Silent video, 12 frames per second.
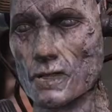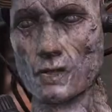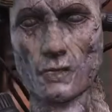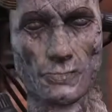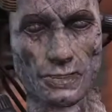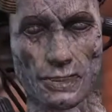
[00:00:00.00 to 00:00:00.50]

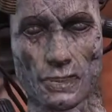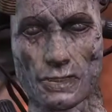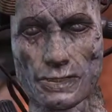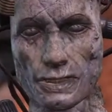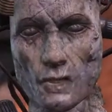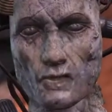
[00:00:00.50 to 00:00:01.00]
Kasumi
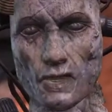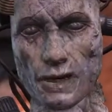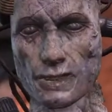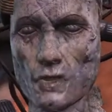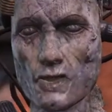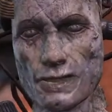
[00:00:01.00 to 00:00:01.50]
is
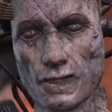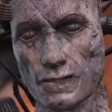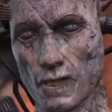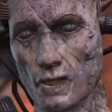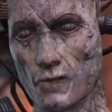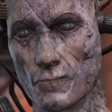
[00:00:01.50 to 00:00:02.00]
usually working
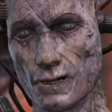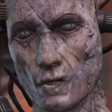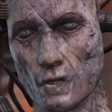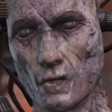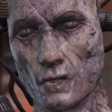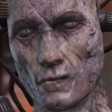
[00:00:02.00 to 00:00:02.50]
down
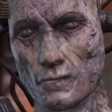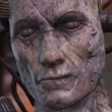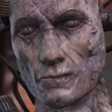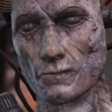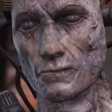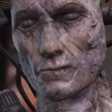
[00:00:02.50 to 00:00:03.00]
below
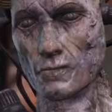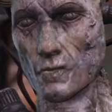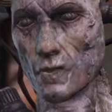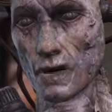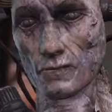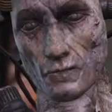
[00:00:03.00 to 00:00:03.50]

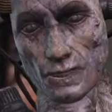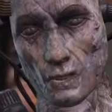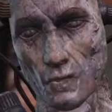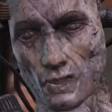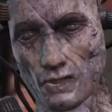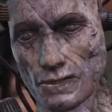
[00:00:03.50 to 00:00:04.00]
whenever you
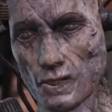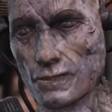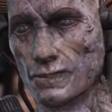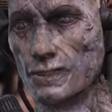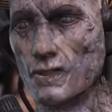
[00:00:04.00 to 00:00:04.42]
wish to see